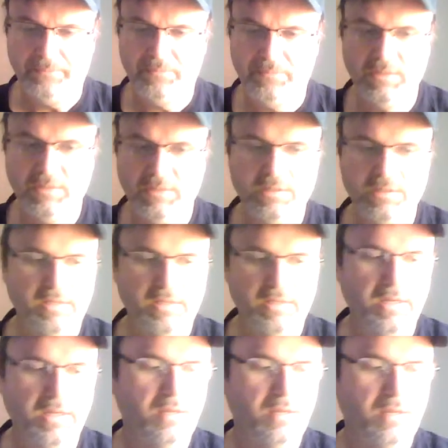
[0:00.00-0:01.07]
This is
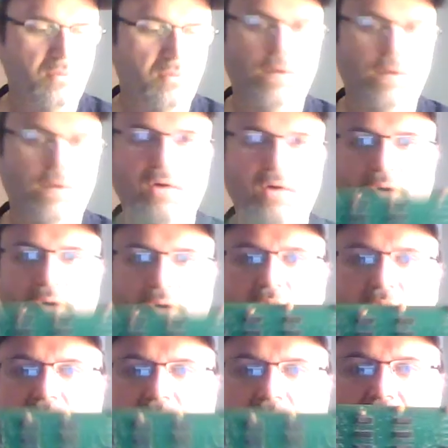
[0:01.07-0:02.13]
a Rockola